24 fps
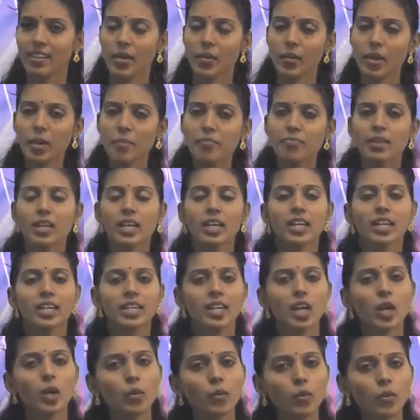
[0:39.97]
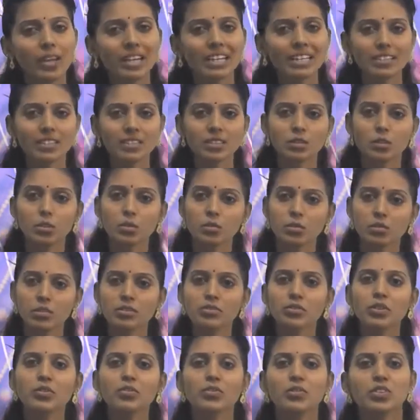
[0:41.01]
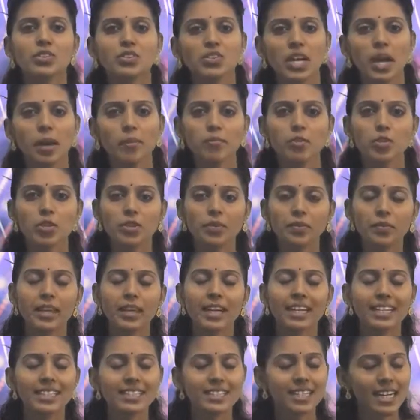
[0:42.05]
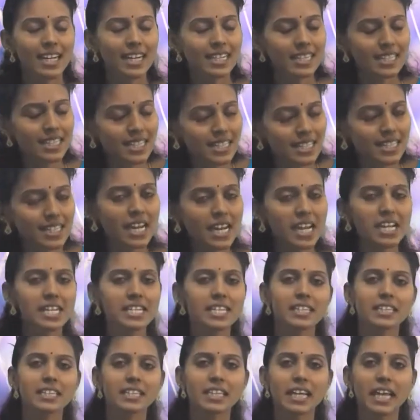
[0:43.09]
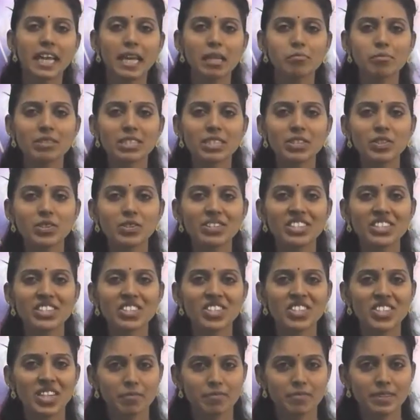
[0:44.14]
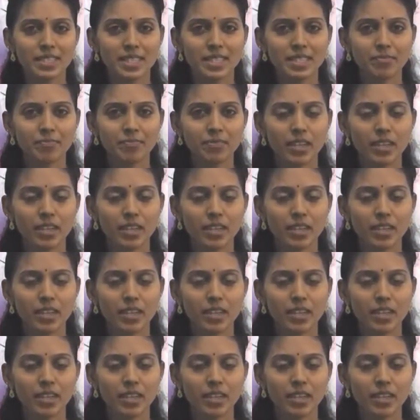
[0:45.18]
Okay. Now let us go to the fifth chapter, that is understanding elementary shapes.